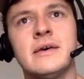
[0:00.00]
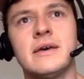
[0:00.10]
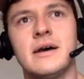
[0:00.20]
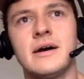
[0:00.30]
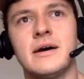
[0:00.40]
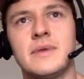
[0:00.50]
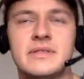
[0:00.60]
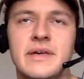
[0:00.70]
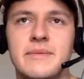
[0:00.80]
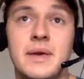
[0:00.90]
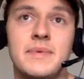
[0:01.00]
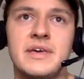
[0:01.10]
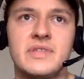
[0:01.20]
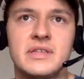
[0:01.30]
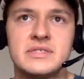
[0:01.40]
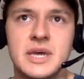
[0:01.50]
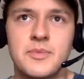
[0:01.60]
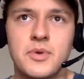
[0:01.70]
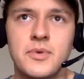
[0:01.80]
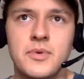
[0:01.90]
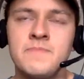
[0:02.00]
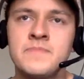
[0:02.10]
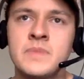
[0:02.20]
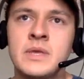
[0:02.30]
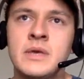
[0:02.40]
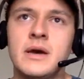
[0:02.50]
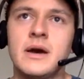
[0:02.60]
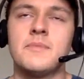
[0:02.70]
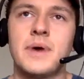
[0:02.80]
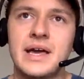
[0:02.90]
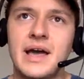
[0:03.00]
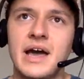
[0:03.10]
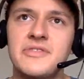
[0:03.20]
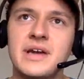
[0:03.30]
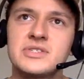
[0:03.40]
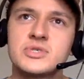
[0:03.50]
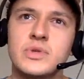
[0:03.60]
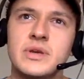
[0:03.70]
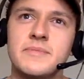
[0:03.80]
and like maybe even inseparable. But I think I just want to,